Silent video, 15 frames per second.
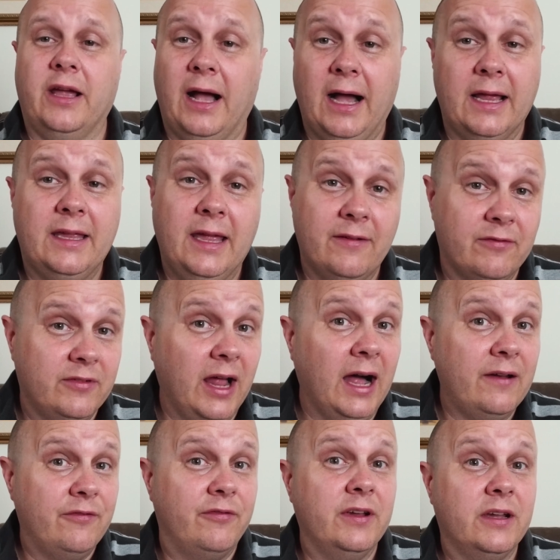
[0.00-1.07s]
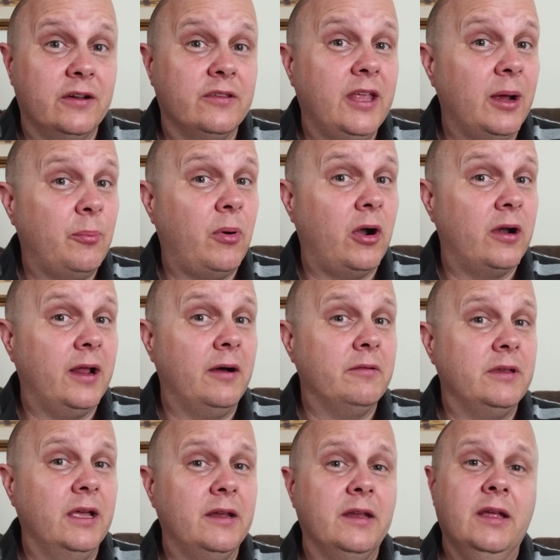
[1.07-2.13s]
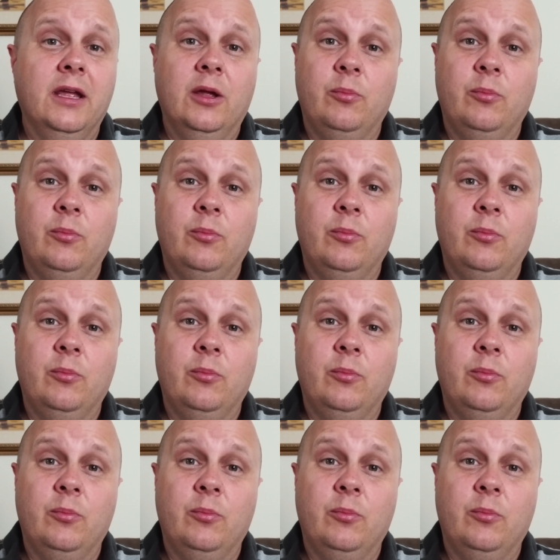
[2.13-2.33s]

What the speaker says: I have not figured that part out yet